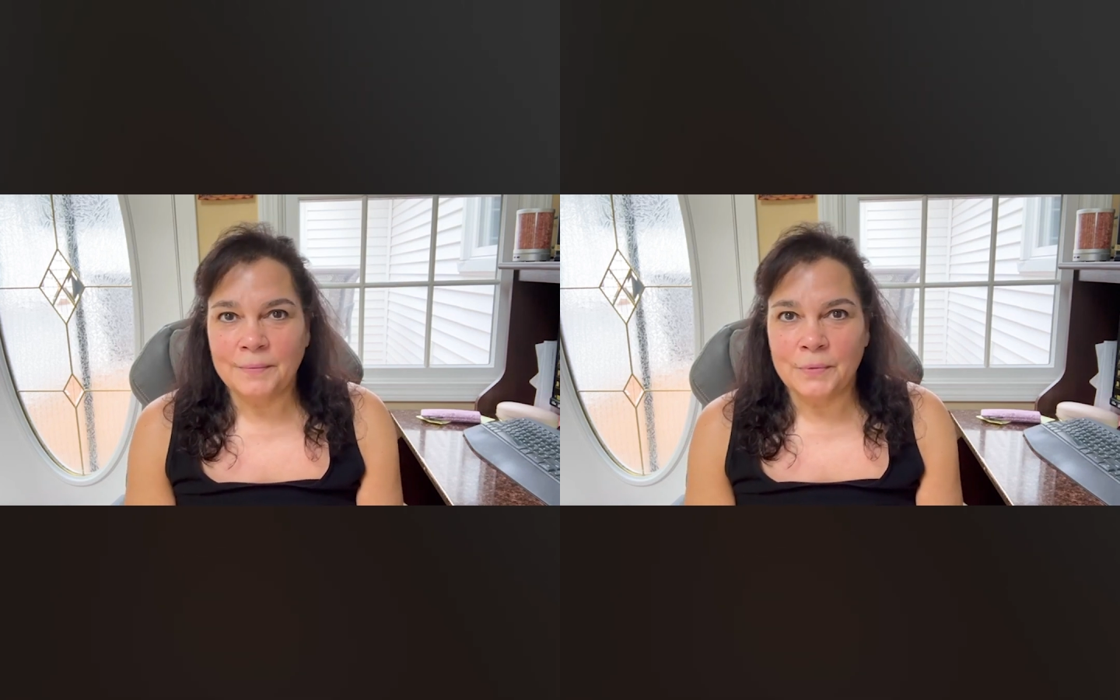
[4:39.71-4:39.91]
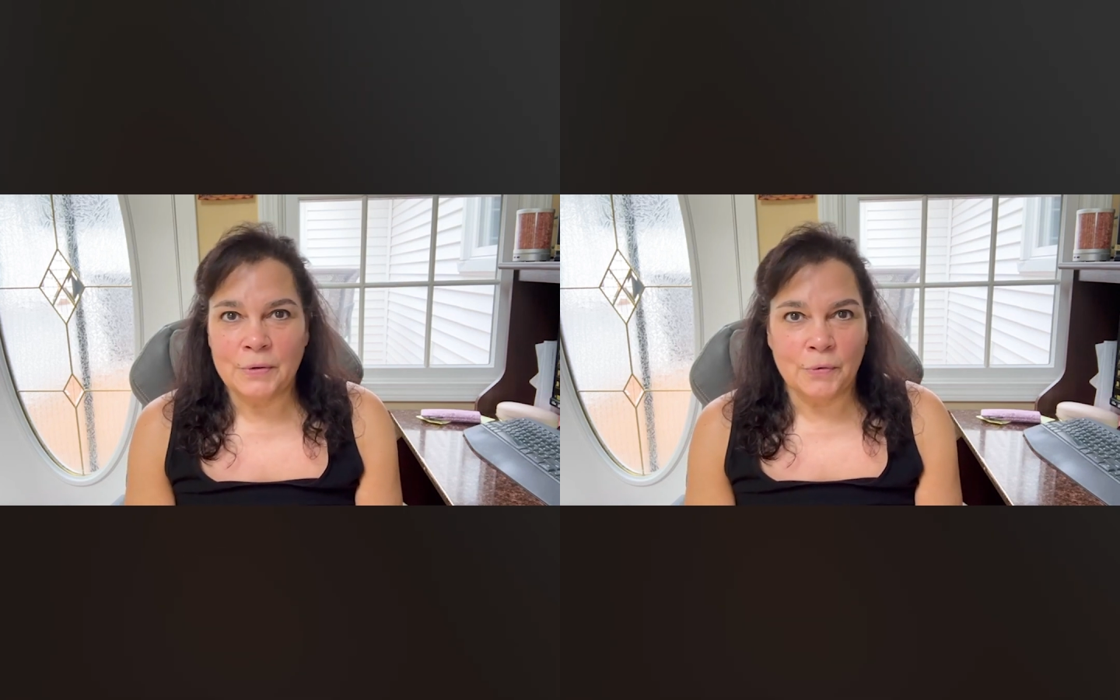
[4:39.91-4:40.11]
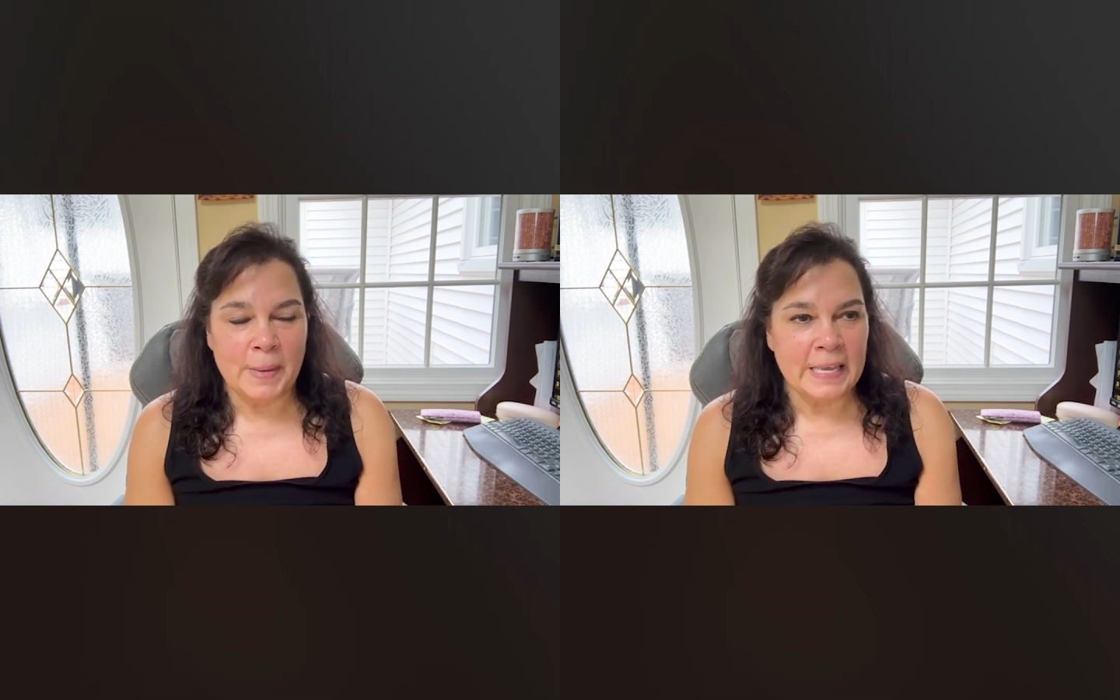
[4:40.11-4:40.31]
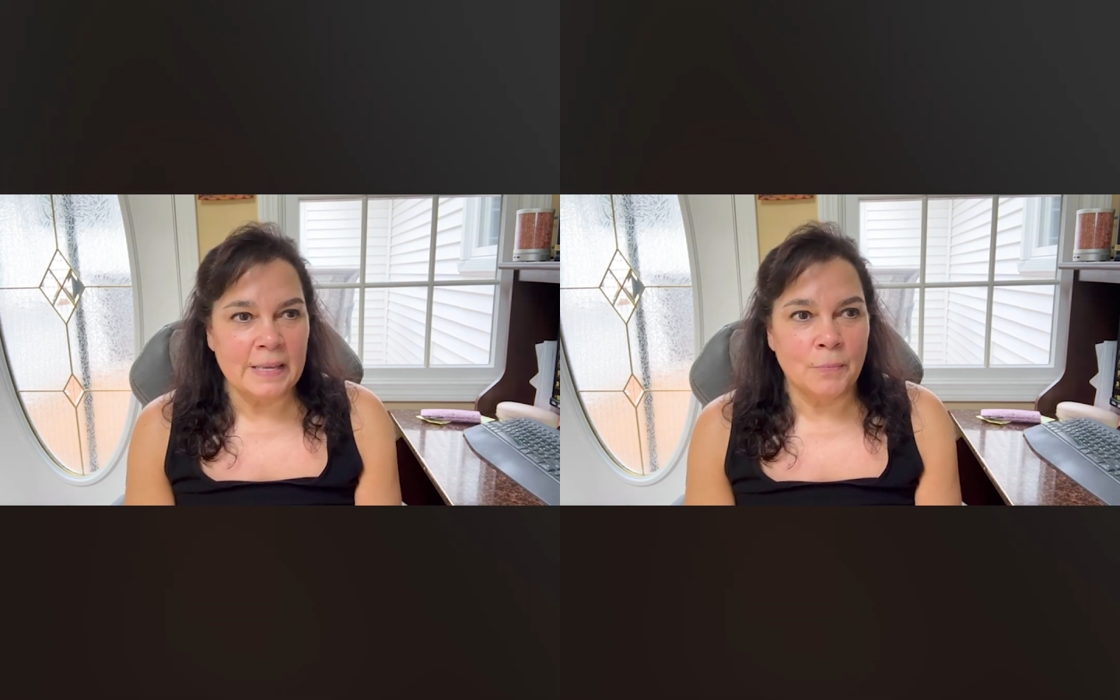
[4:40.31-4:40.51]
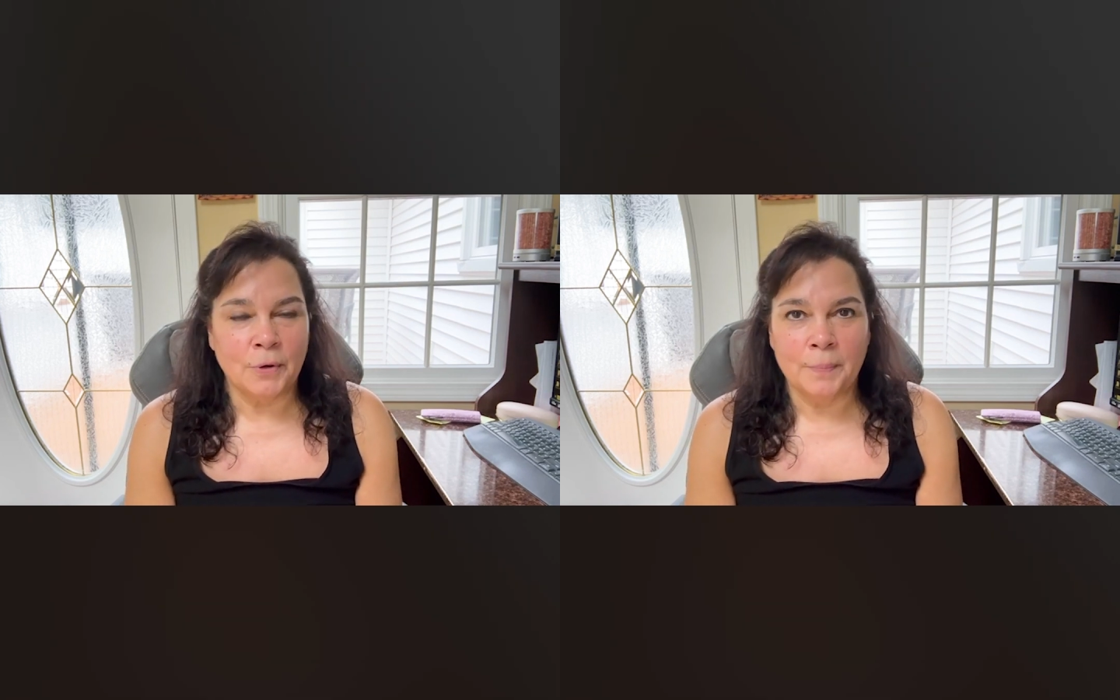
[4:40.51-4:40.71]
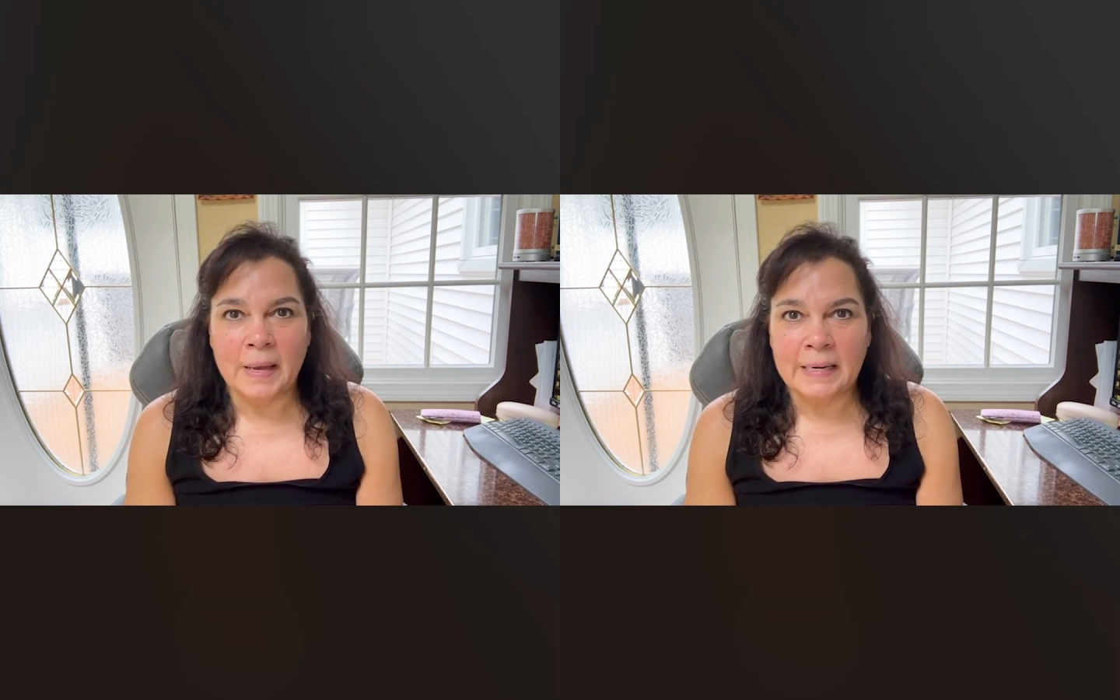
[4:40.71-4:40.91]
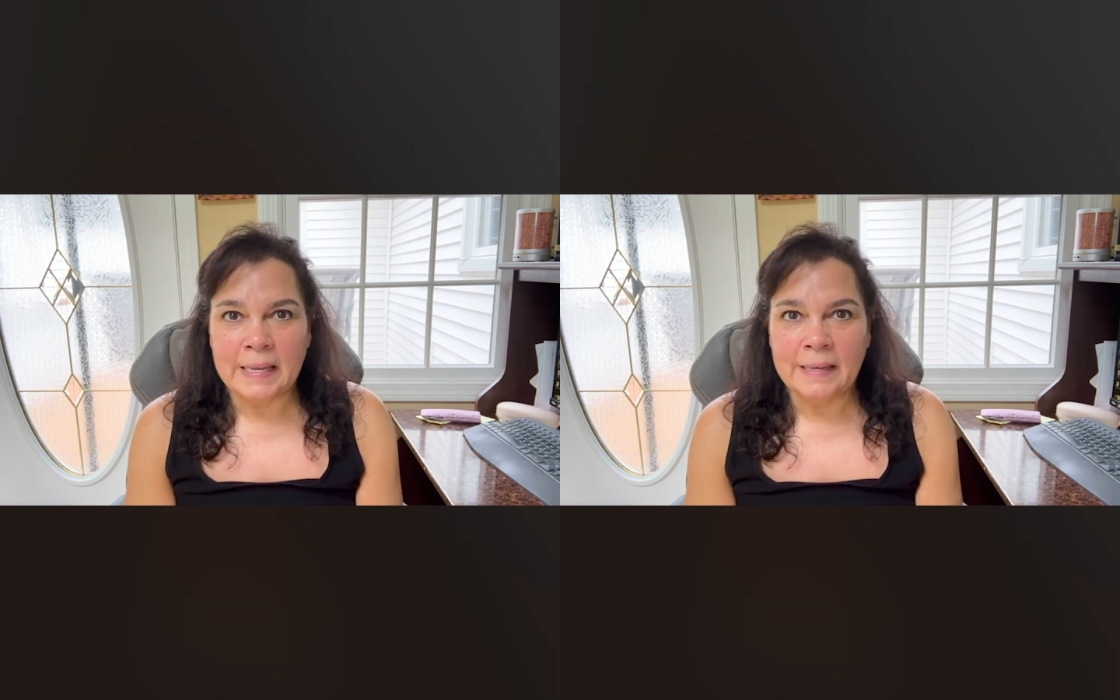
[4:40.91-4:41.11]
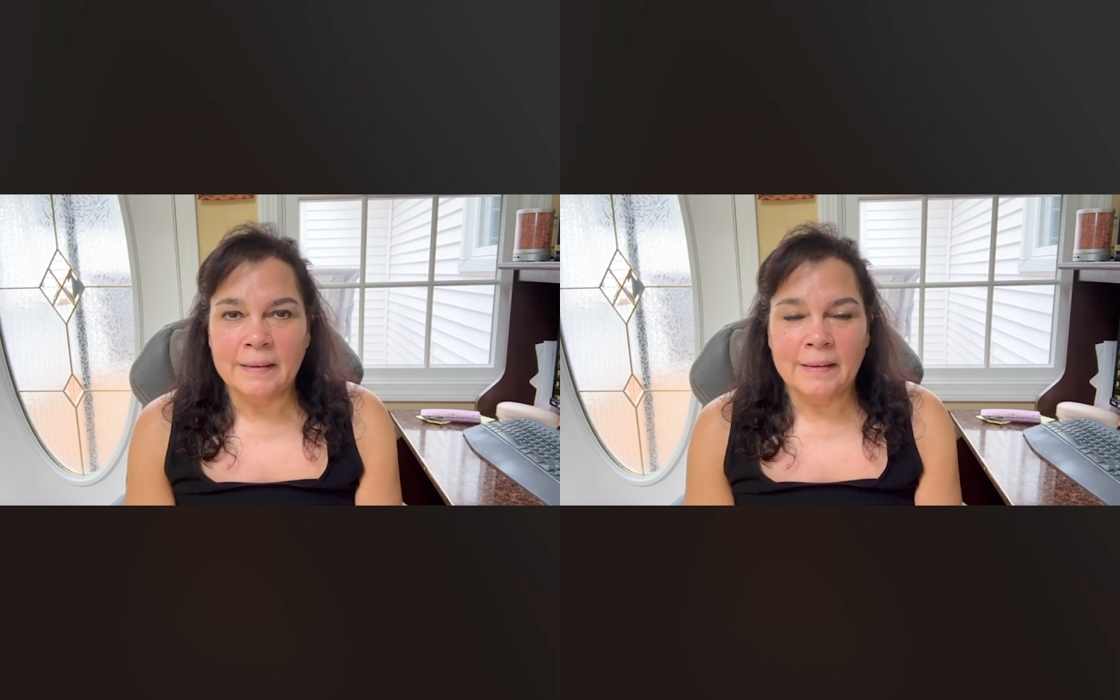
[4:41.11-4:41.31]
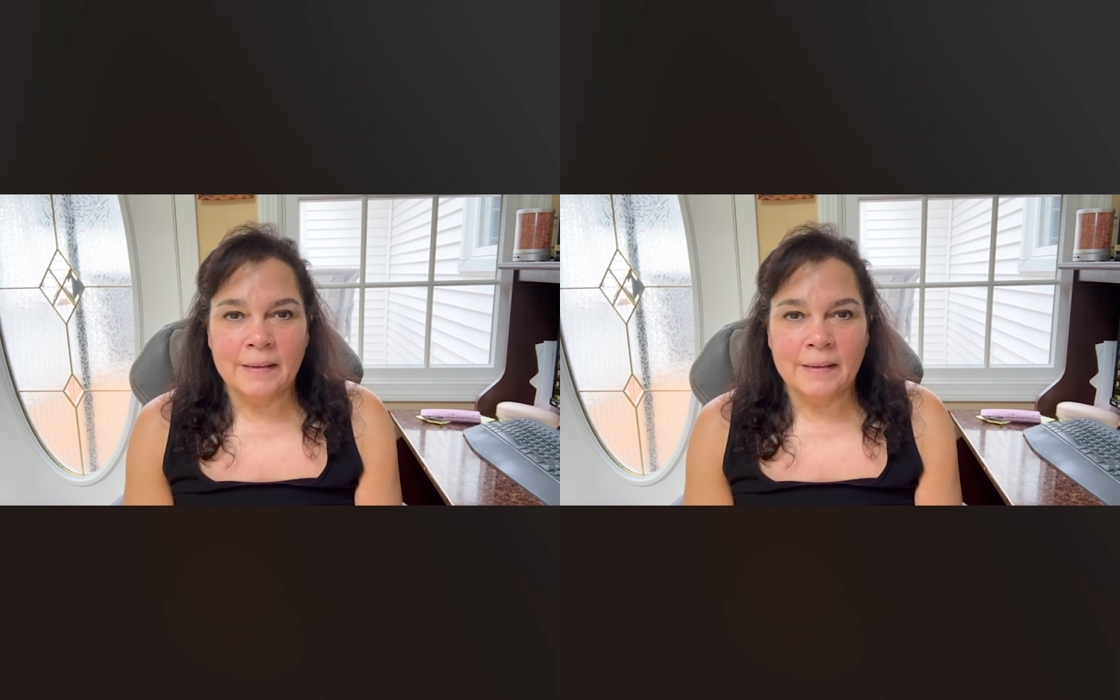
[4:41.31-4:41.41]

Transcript: We were making more money.